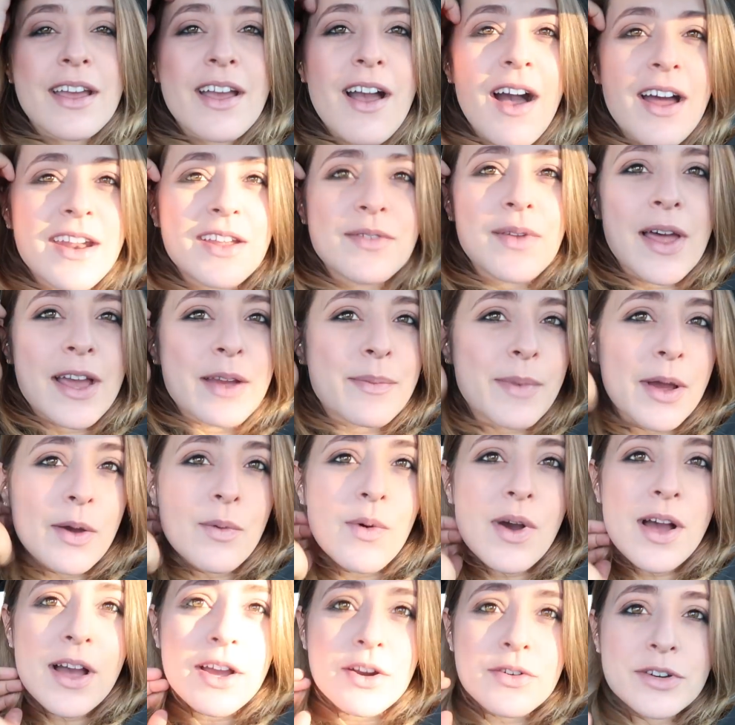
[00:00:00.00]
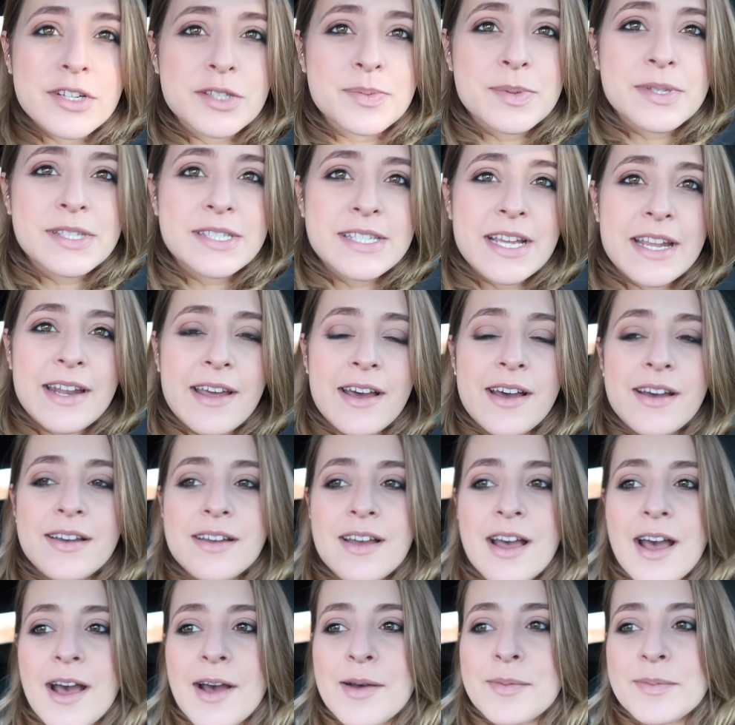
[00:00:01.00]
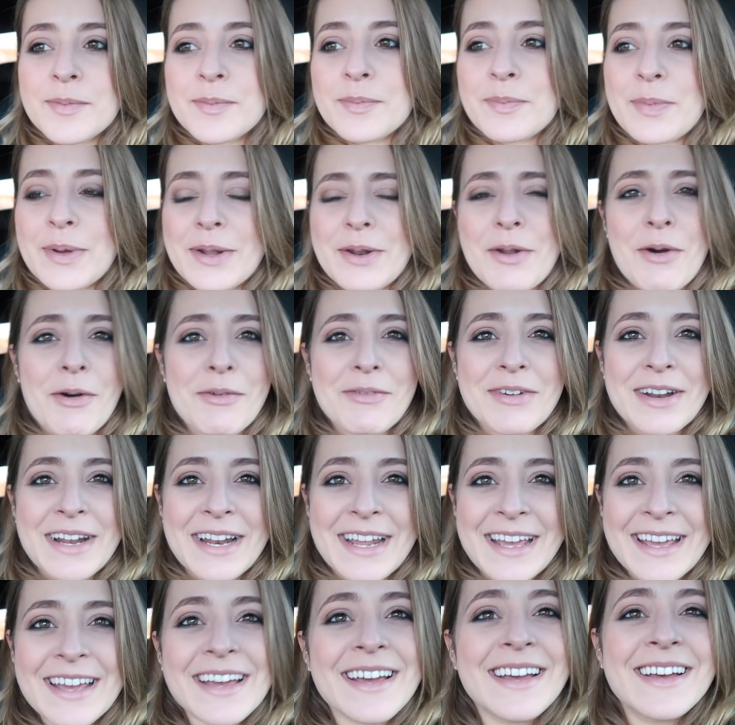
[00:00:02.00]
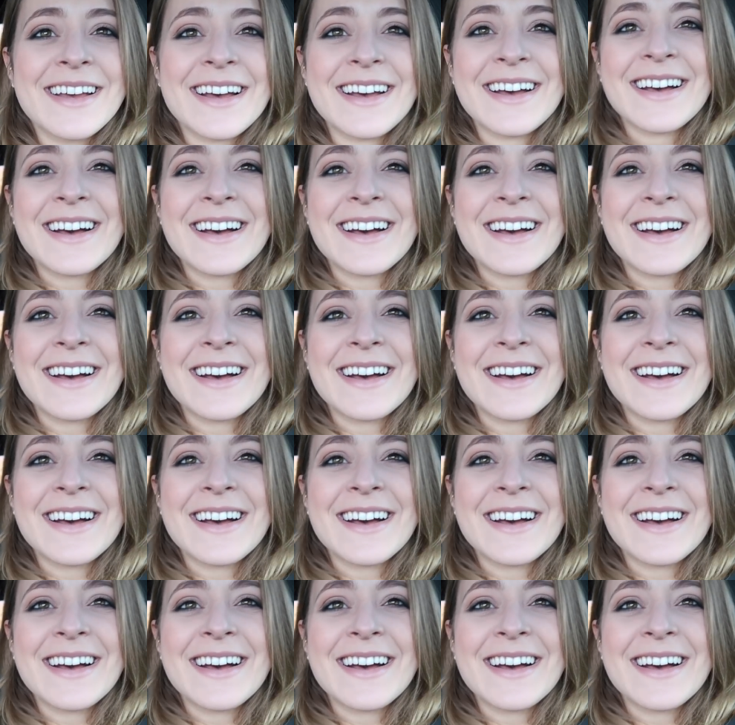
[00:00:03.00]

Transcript: kind of like my work Christmas dinner, but not really.